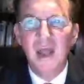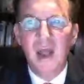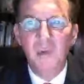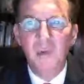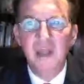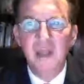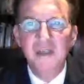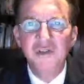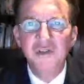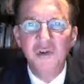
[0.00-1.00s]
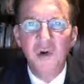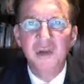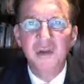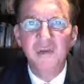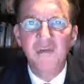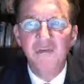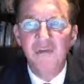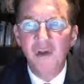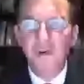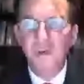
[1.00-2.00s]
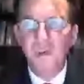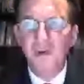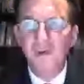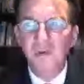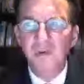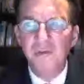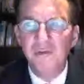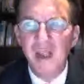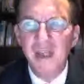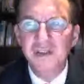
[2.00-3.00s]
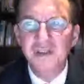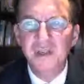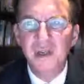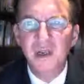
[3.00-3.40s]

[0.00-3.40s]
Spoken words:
And within this short, vulnerable phase